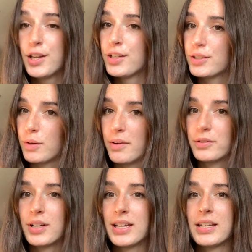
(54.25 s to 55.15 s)
to go off
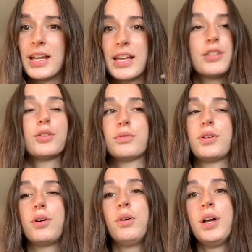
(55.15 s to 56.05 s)
grid and don't
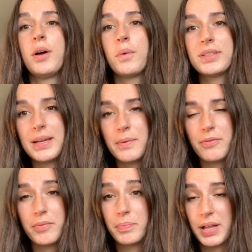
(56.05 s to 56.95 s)
know what type of
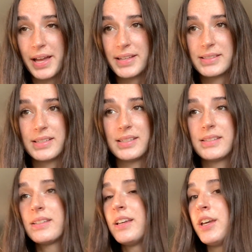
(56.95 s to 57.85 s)

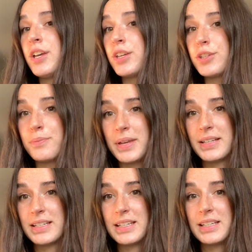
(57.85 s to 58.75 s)
appliances you may
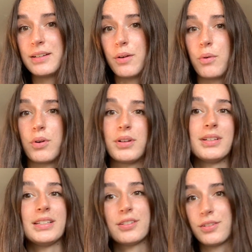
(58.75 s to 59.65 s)
need or
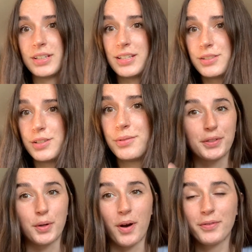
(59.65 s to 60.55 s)
need to look into.
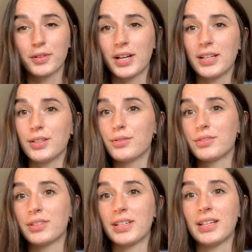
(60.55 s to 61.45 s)
Go off grid,
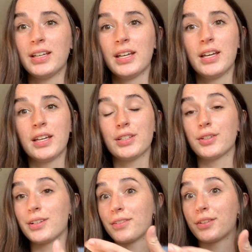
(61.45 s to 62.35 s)
usually you're
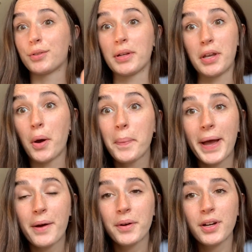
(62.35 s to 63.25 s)
either doing no
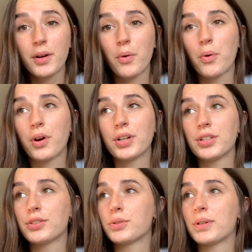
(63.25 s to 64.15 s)
power or you're
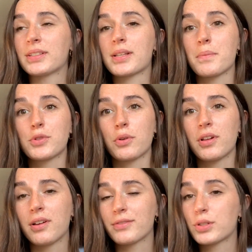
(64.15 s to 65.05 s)
doing some sort
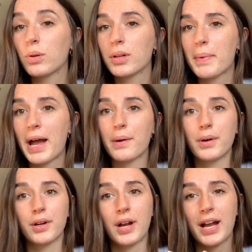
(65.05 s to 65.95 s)
of solar
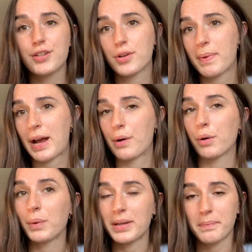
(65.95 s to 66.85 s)
power, hydropower,
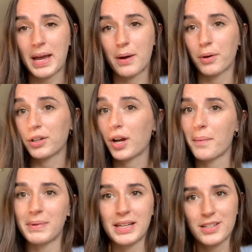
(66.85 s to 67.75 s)
wind power
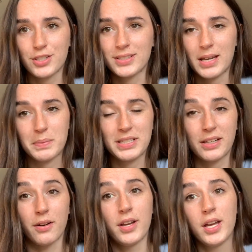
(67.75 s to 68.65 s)
combination type of
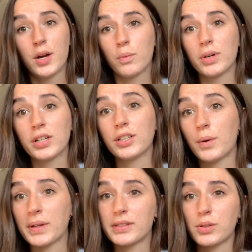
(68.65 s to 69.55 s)
deal. We're
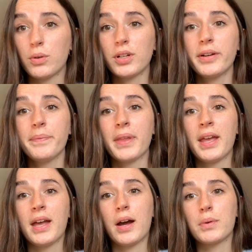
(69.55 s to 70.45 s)
going solar.
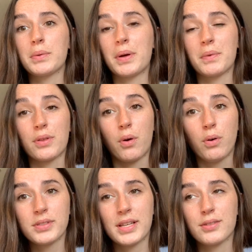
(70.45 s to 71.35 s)
We went with
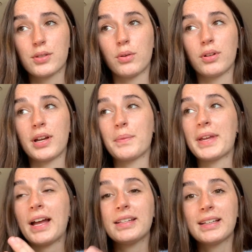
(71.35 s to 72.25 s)
wholesale solar and we
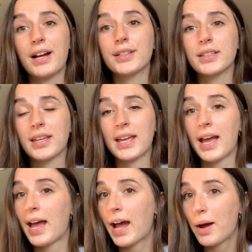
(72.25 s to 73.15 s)
had to calculate
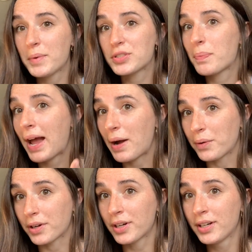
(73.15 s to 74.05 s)
how much
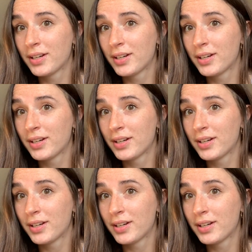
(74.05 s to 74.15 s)
power